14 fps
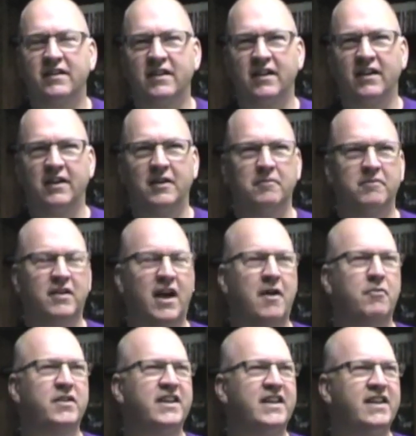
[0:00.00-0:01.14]
Um, I
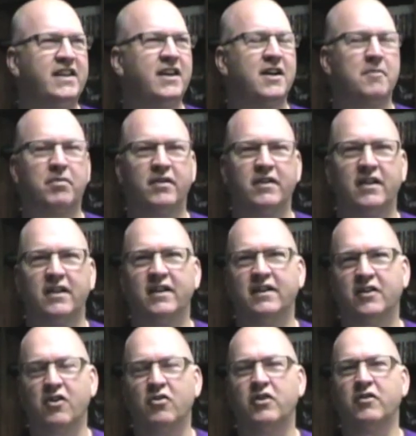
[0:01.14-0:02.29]
would eat up, uh,
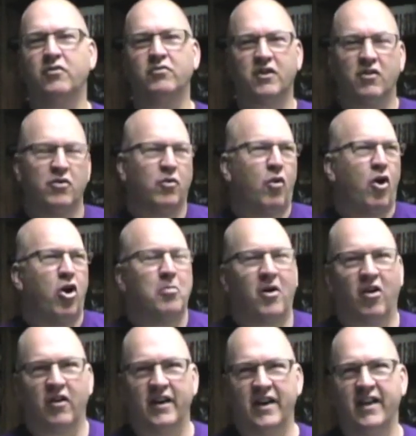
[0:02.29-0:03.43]
go to go to
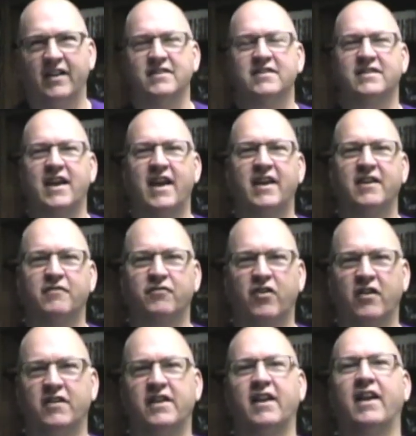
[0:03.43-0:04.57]
Walmart and stand in
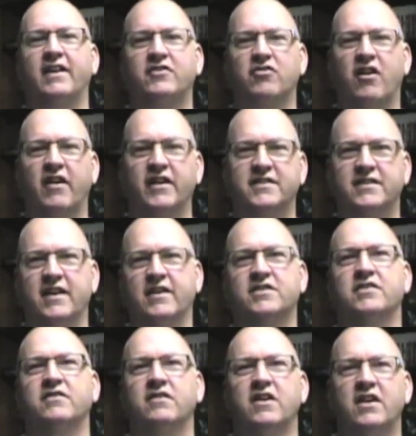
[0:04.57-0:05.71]
front of the electronics
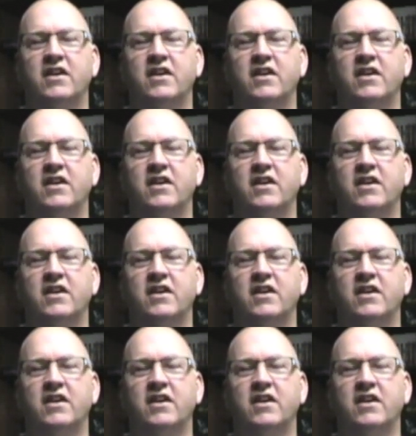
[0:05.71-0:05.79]
section